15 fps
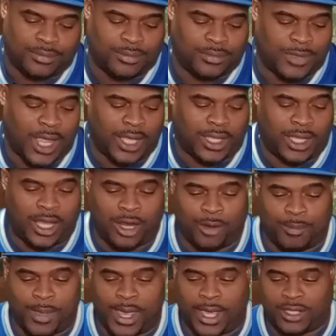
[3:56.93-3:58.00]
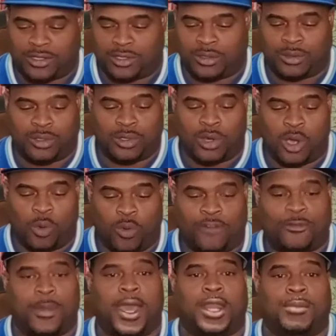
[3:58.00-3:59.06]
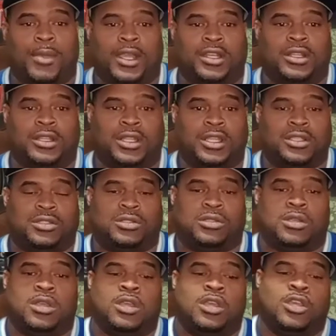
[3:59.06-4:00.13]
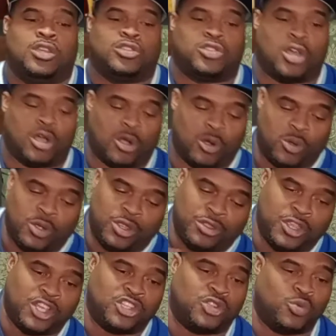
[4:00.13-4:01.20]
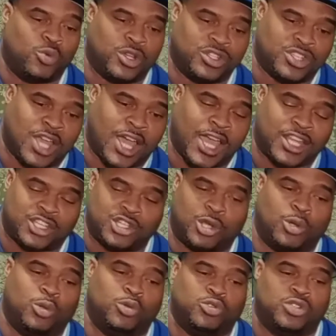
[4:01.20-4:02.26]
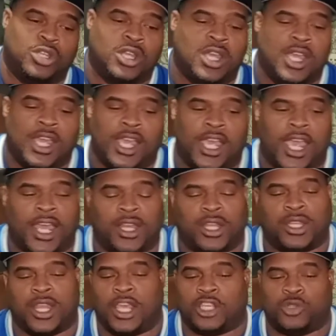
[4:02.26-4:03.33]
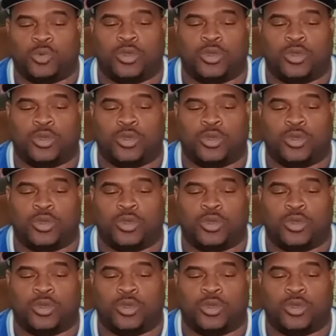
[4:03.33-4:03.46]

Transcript: Nike Air Max, one of them had to make the list. So these are the ones I chose. And the next